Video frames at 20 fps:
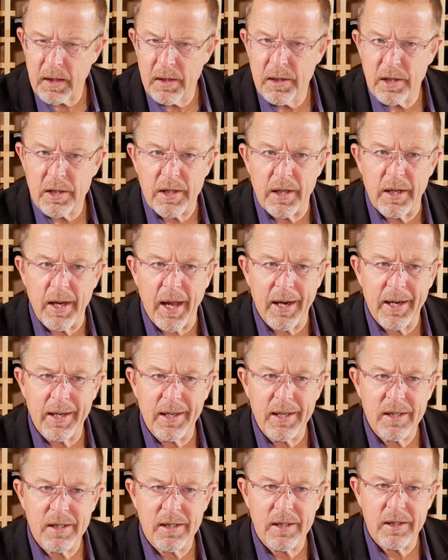There's a
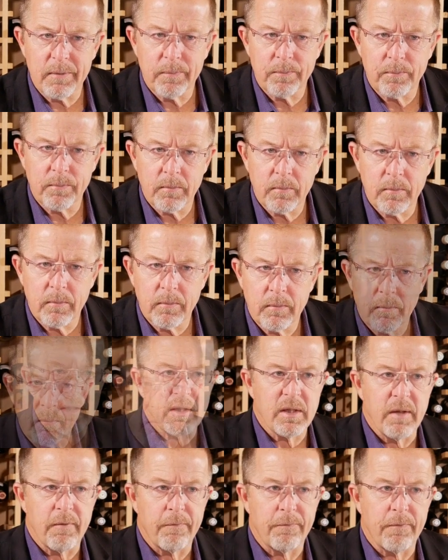nuttiness.
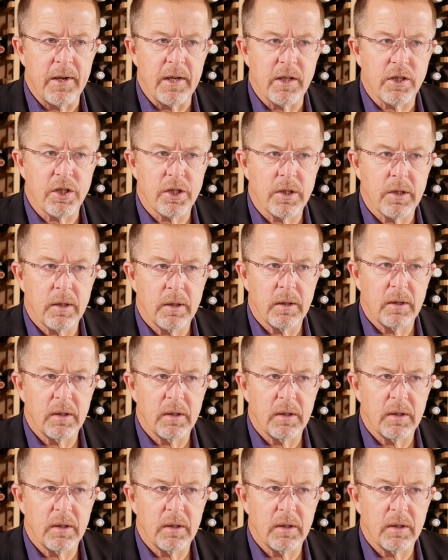Actually, the finish